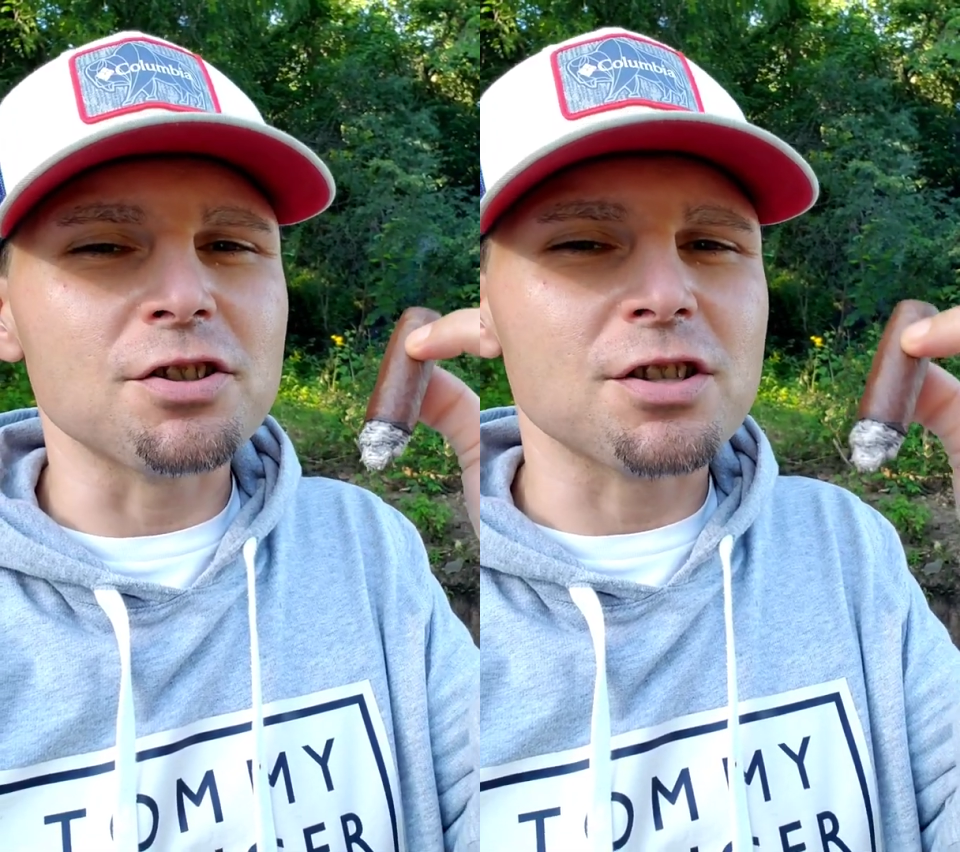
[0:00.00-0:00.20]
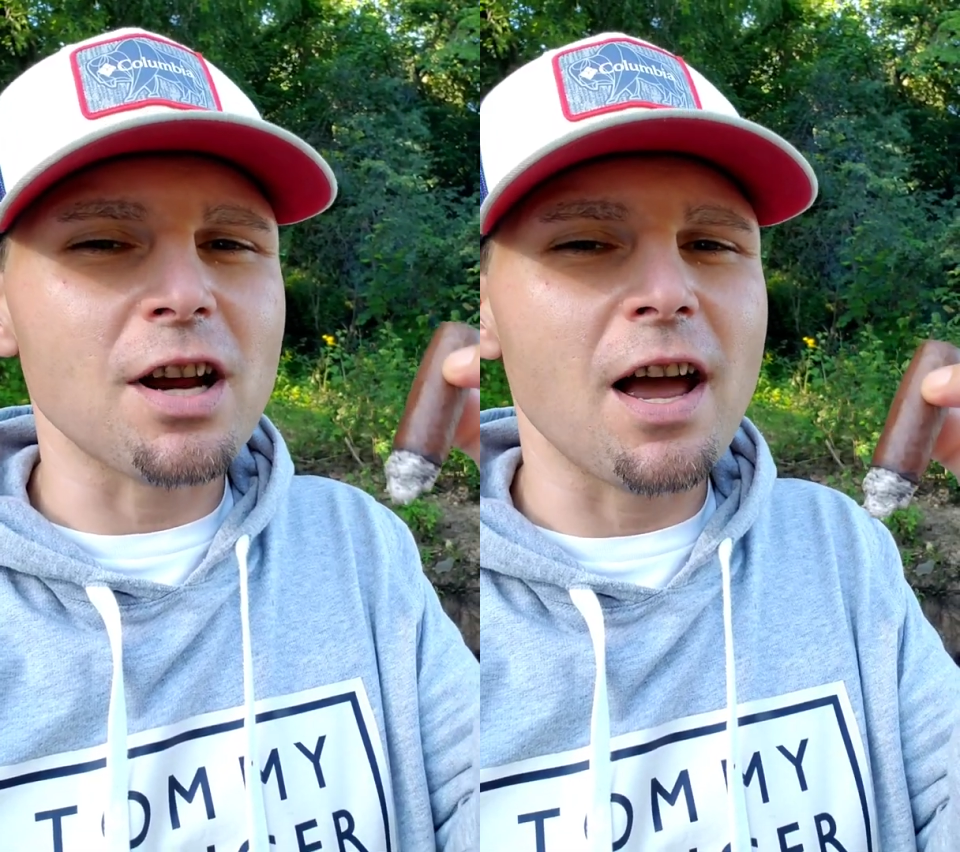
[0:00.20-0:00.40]

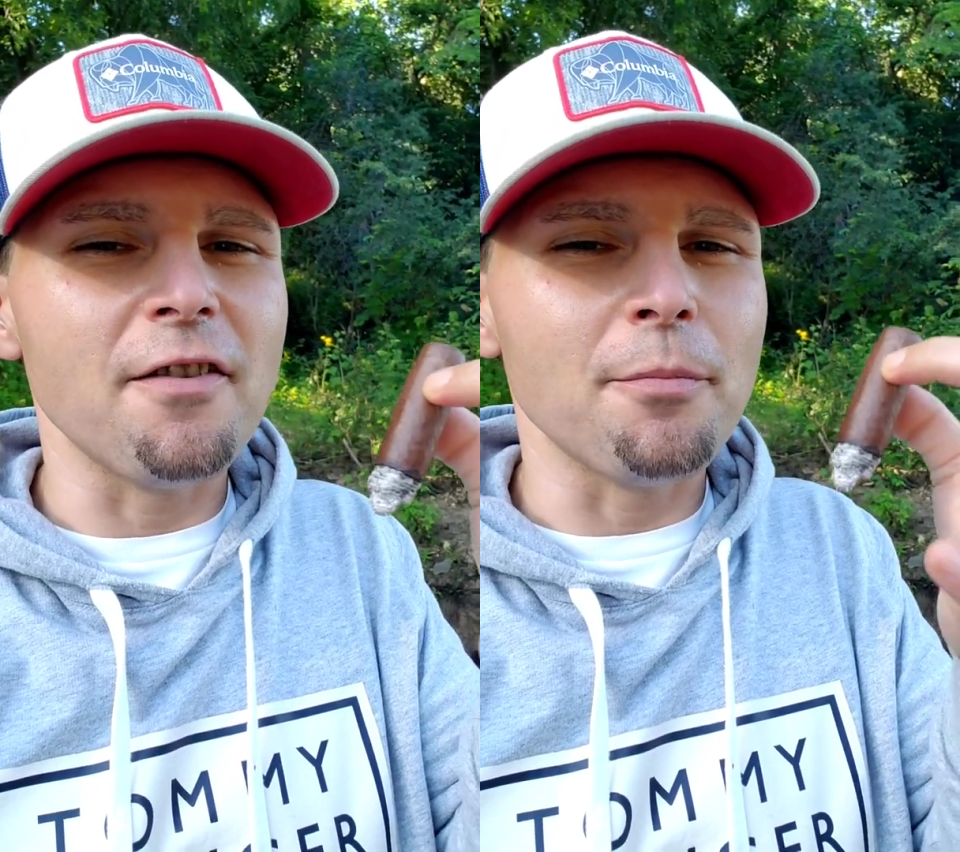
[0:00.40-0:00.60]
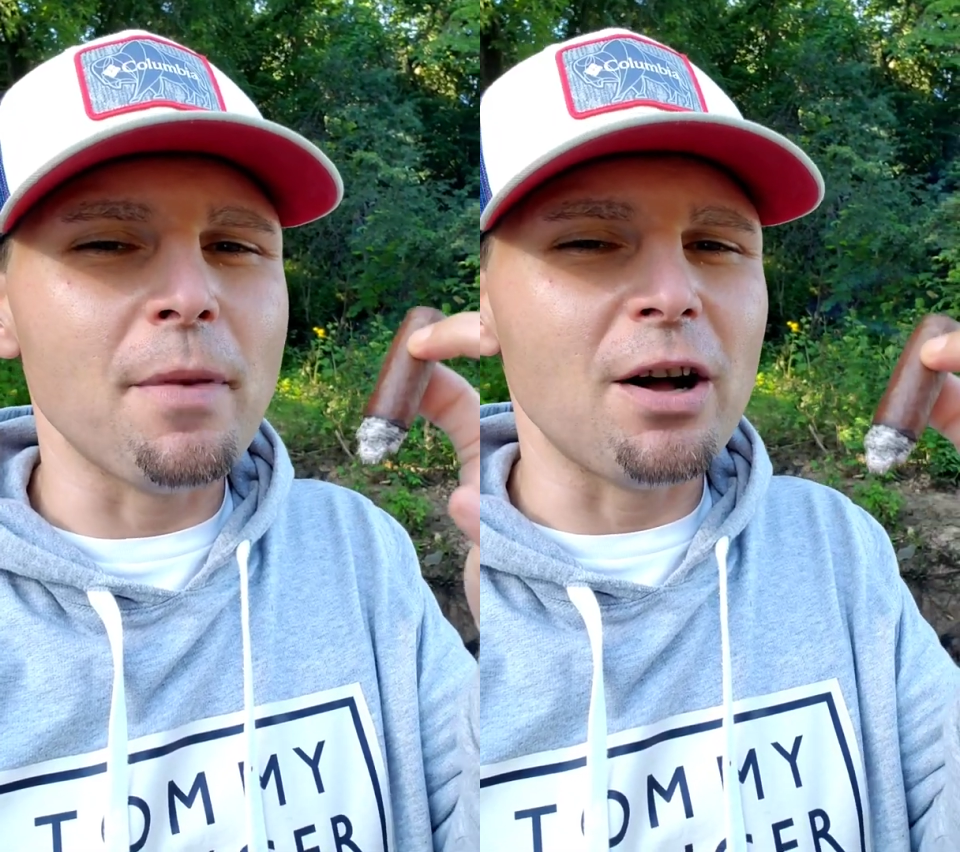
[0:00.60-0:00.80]
just kind
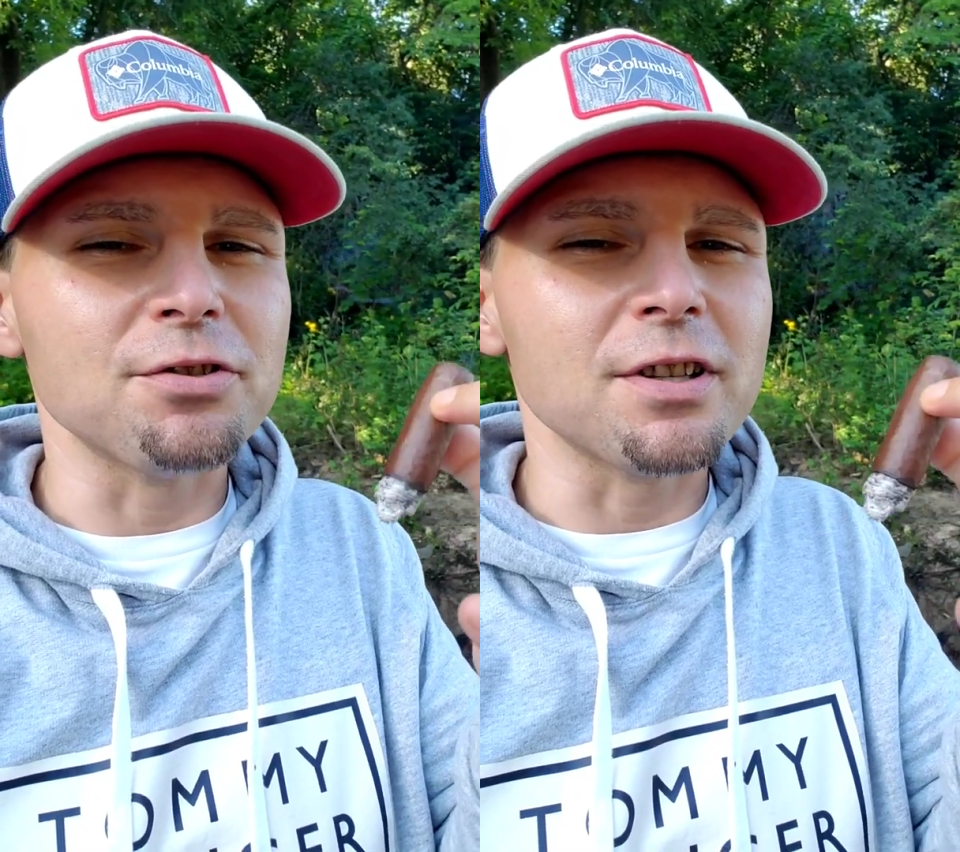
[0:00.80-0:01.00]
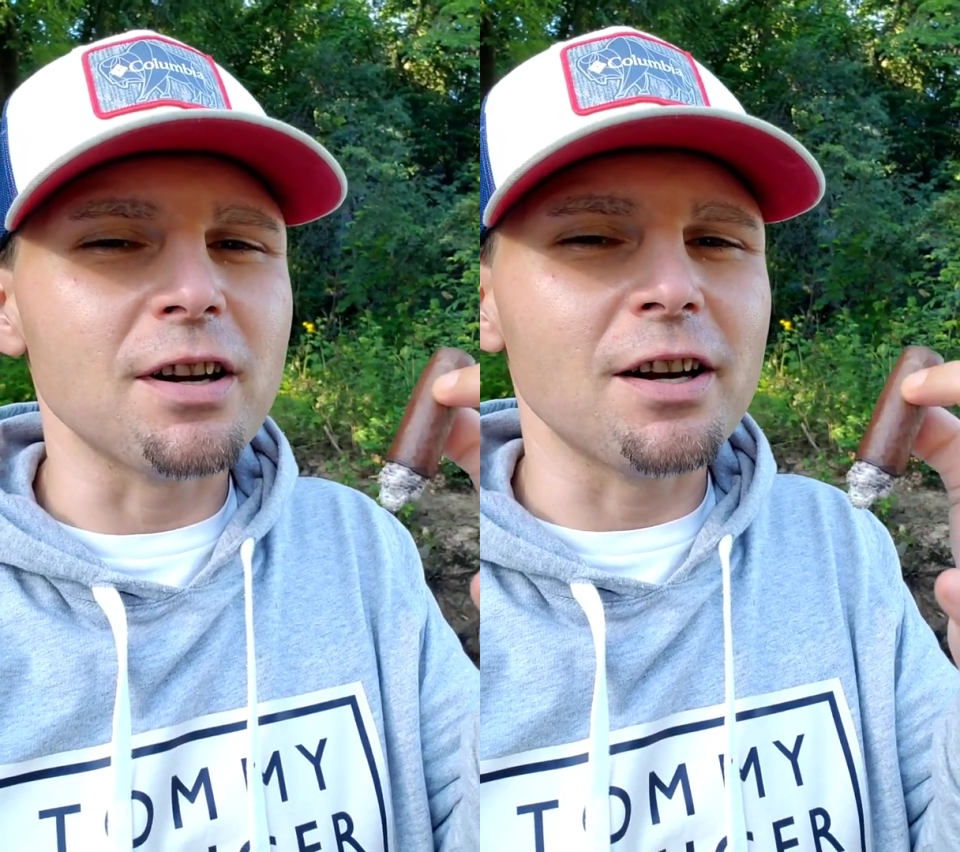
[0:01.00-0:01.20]
of melting